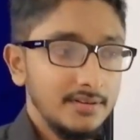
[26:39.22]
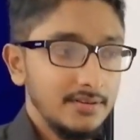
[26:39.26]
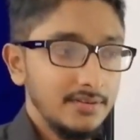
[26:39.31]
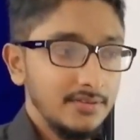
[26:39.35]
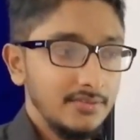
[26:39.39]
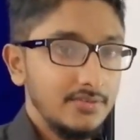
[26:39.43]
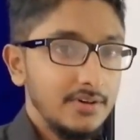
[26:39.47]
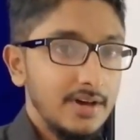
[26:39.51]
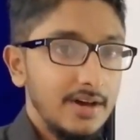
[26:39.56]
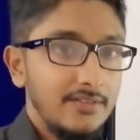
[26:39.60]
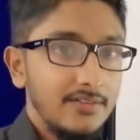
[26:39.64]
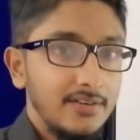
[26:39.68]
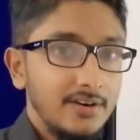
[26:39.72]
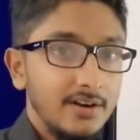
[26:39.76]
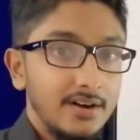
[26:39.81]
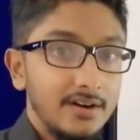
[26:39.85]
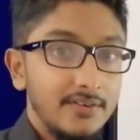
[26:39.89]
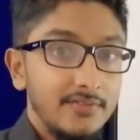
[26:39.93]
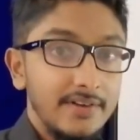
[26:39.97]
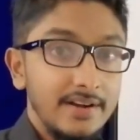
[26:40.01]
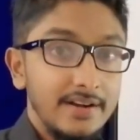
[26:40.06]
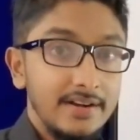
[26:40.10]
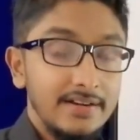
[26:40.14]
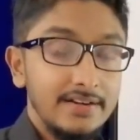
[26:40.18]
We have a lot
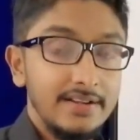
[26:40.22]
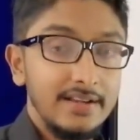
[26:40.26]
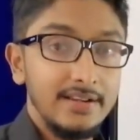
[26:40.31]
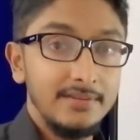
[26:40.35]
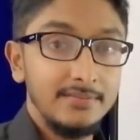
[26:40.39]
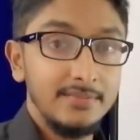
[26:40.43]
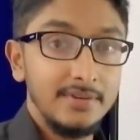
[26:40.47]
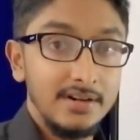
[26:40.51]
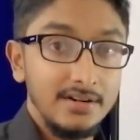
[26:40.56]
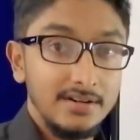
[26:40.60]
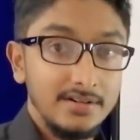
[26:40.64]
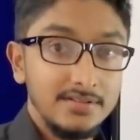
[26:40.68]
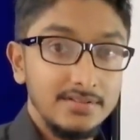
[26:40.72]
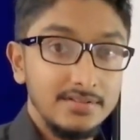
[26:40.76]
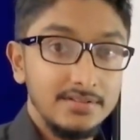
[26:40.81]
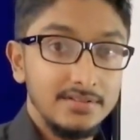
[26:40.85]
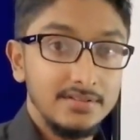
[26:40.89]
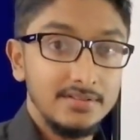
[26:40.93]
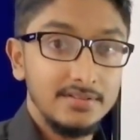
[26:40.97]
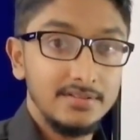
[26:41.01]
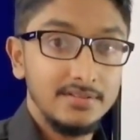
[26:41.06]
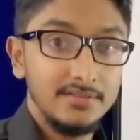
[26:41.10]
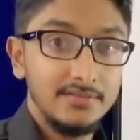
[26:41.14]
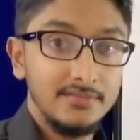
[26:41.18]
of entertainment,
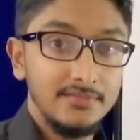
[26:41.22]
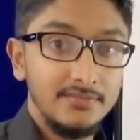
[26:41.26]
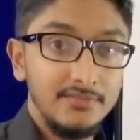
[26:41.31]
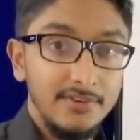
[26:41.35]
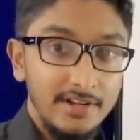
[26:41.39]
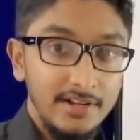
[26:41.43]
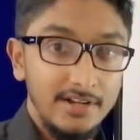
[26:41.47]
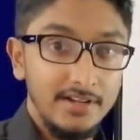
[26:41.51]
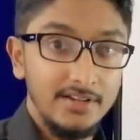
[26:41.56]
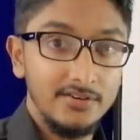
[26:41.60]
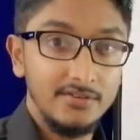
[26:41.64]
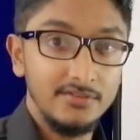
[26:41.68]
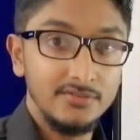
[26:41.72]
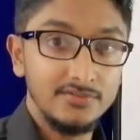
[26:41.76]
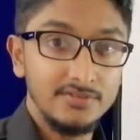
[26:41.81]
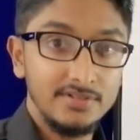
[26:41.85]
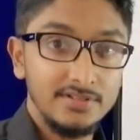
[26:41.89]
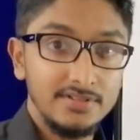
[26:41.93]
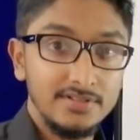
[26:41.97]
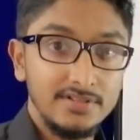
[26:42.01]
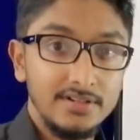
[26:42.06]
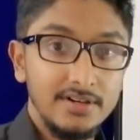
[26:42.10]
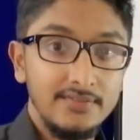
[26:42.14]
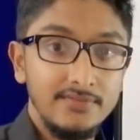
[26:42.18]
videos
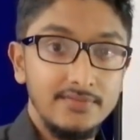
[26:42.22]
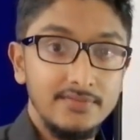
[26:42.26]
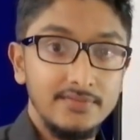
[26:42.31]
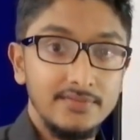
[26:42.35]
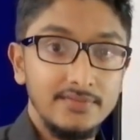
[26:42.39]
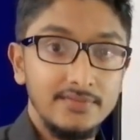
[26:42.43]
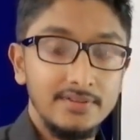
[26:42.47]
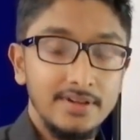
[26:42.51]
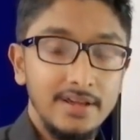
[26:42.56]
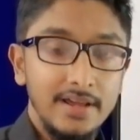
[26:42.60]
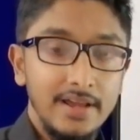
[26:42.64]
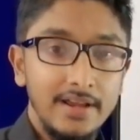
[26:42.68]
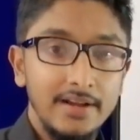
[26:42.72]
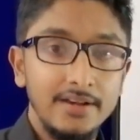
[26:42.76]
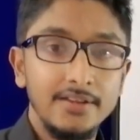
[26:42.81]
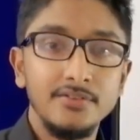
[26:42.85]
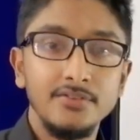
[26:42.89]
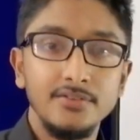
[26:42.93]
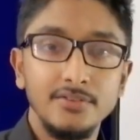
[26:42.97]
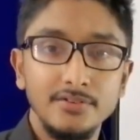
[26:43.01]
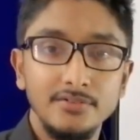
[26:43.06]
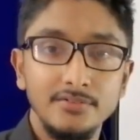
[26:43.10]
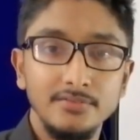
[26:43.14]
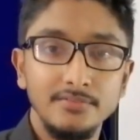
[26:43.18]
and stuff in
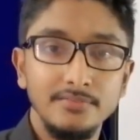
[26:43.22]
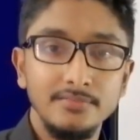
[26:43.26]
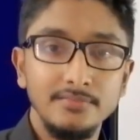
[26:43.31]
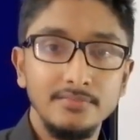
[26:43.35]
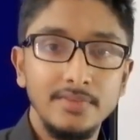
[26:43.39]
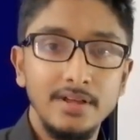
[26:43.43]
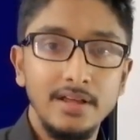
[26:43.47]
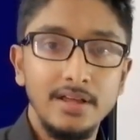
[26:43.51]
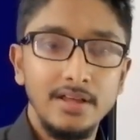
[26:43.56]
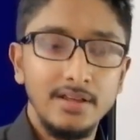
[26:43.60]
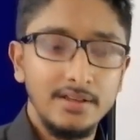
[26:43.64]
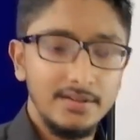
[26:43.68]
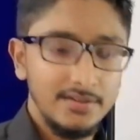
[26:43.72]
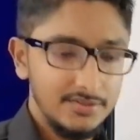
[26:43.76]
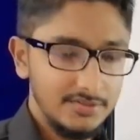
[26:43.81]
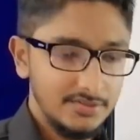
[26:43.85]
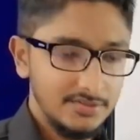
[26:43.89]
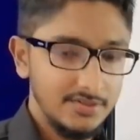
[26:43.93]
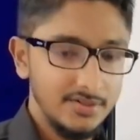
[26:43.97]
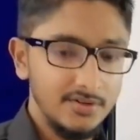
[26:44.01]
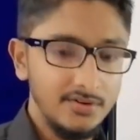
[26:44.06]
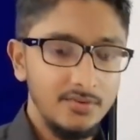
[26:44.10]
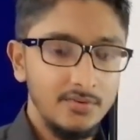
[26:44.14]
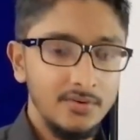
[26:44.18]
YouTube.
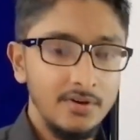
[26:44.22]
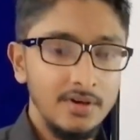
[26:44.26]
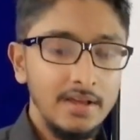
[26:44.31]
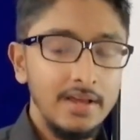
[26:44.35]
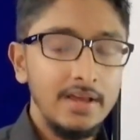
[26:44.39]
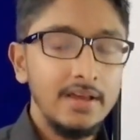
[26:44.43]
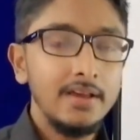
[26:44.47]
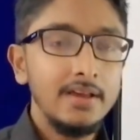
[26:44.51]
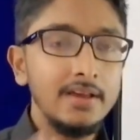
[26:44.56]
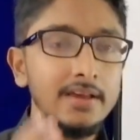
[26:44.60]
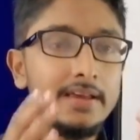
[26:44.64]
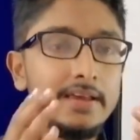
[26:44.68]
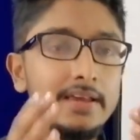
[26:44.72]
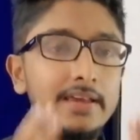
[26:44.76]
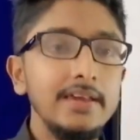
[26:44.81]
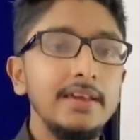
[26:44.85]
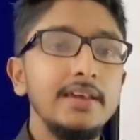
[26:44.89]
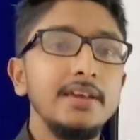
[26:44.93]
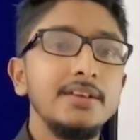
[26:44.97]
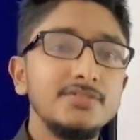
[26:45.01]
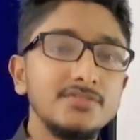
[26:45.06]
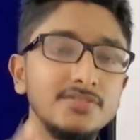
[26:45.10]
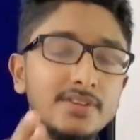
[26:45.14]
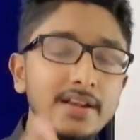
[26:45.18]
So
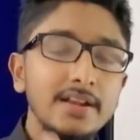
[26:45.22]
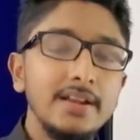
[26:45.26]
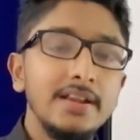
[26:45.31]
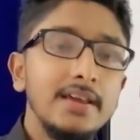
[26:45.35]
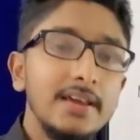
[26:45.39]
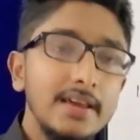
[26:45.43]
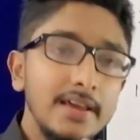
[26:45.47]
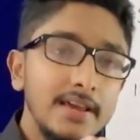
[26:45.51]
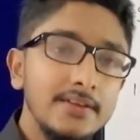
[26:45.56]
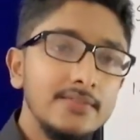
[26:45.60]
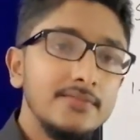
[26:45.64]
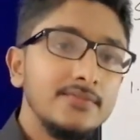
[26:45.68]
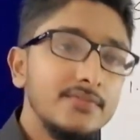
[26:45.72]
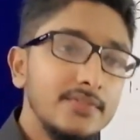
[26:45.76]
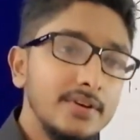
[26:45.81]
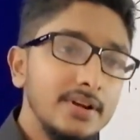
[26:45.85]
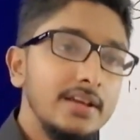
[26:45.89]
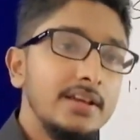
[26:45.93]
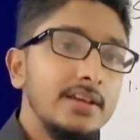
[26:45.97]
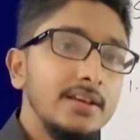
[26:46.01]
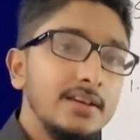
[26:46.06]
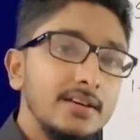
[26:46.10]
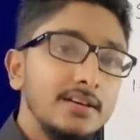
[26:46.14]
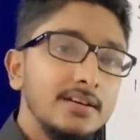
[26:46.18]
each and
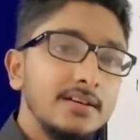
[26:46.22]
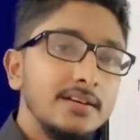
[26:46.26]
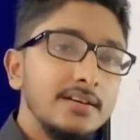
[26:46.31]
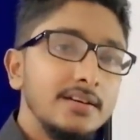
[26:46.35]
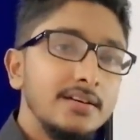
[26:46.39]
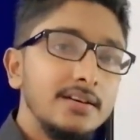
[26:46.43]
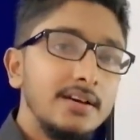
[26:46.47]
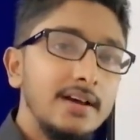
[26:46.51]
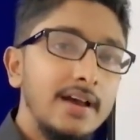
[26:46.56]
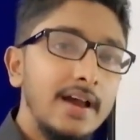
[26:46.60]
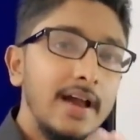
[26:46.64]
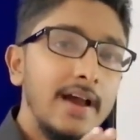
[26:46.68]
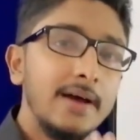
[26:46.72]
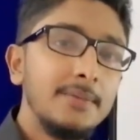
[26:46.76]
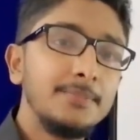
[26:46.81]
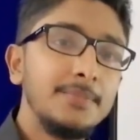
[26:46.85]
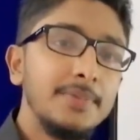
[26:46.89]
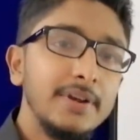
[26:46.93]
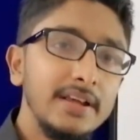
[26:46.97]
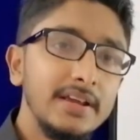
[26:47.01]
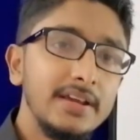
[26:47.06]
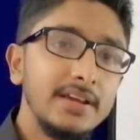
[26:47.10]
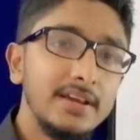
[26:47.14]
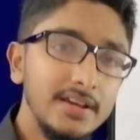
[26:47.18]
every
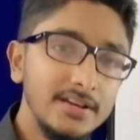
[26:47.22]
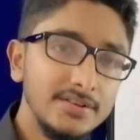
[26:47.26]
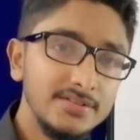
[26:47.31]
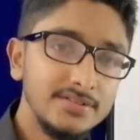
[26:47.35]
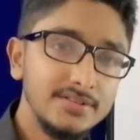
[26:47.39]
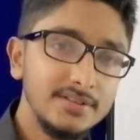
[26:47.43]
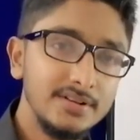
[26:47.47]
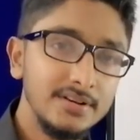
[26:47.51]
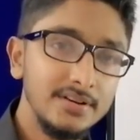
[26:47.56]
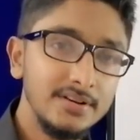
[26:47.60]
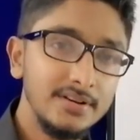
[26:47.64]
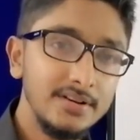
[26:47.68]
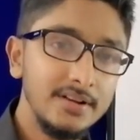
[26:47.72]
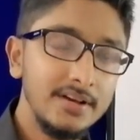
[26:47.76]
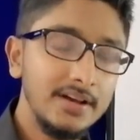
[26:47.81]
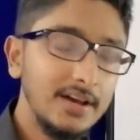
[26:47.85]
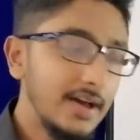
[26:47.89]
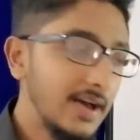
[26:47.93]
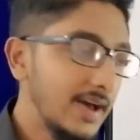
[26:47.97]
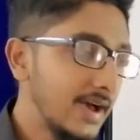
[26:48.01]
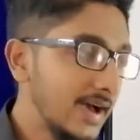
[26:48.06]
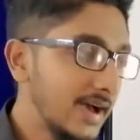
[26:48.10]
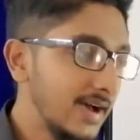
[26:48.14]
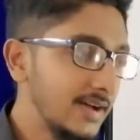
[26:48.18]
application
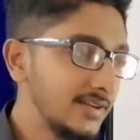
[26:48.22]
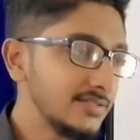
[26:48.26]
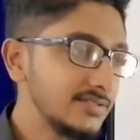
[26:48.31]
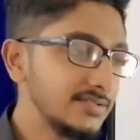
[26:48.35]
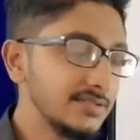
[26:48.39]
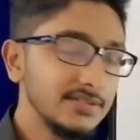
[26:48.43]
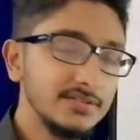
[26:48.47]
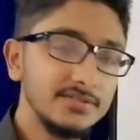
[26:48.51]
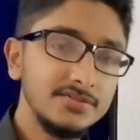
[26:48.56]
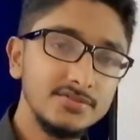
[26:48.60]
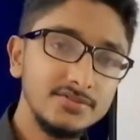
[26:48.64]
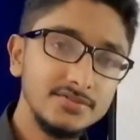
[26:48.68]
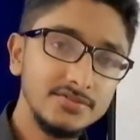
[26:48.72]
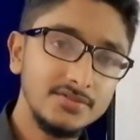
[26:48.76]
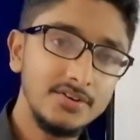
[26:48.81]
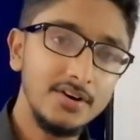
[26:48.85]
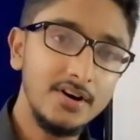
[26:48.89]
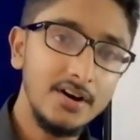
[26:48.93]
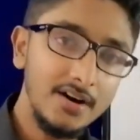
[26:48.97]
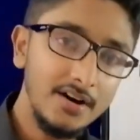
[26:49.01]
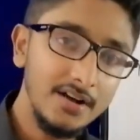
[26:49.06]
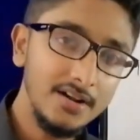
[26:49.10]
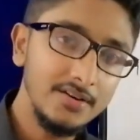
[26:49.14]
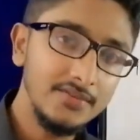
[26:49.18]
has
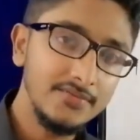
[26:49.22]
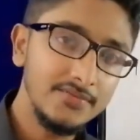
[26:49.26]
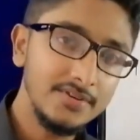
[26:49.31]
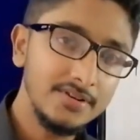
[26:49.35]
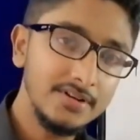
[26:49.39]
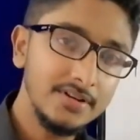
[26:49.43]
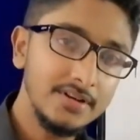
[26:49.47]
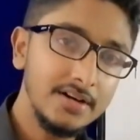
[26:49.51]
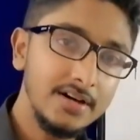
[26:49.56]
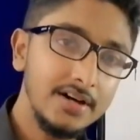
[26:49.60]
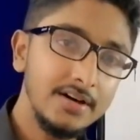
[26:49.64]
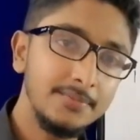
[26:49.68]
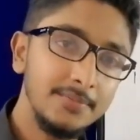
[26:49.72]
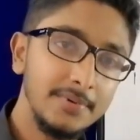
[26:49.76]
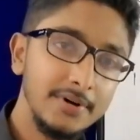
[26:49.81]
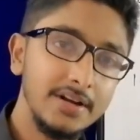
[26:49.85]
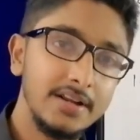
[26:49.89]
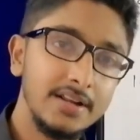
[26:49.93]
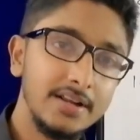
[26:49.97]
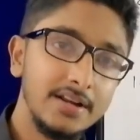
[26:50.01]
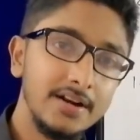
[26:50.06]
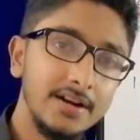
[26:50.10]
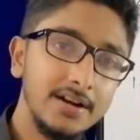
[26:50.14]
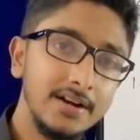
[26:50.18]
solved a
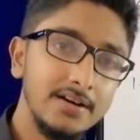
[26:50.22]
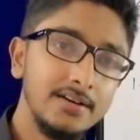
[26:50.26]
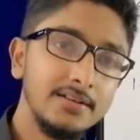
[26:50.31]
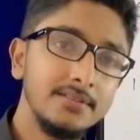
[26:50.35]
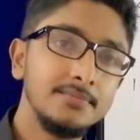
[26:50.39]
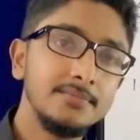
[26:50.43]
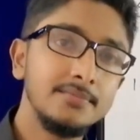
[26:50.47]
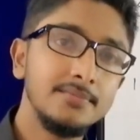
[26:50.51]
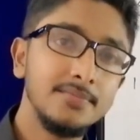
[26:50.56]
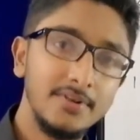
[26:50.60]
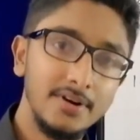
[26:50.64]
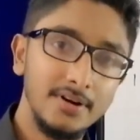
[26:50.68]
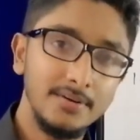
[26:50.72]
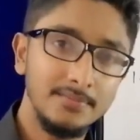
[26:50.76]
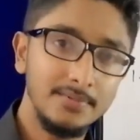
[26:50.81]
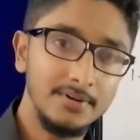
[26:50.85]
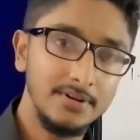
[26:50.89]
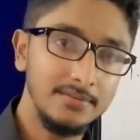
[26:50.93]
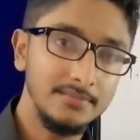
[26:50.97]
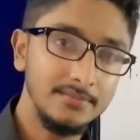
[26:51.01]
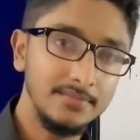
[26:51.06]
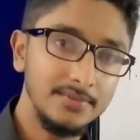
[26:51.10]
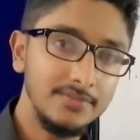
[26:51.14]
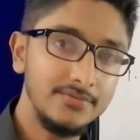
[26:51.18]
particular
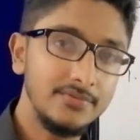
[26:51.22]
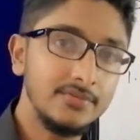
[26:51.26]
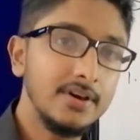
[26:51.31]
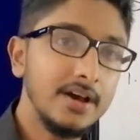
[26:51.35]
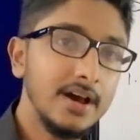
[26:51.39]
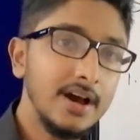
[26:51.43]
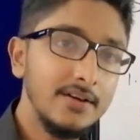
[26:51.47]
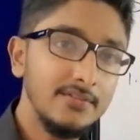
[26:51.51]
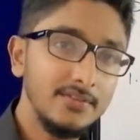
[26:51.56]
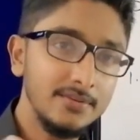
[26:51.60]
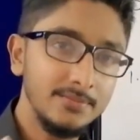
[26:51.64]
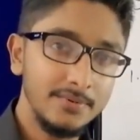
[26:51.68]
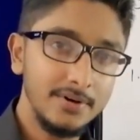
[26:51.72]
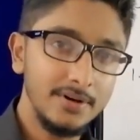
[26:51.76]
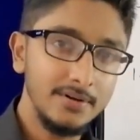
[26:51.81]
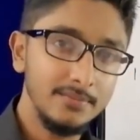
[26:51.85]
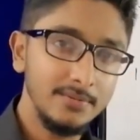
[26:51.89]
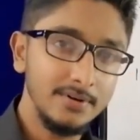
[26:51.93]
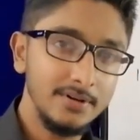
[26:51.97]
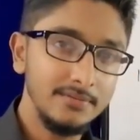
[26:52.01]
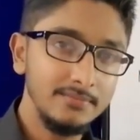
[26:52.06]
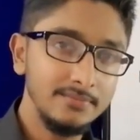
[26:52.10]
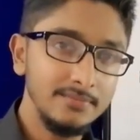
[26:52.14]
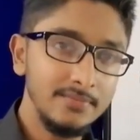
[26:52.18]
problem. If you have a
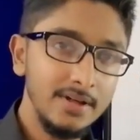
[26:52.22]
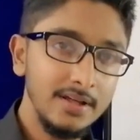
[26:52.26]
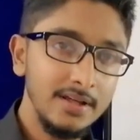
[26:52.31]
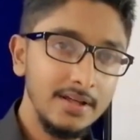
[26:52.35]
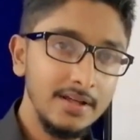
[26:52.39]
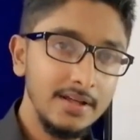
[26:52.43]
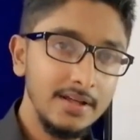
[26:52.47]
problem,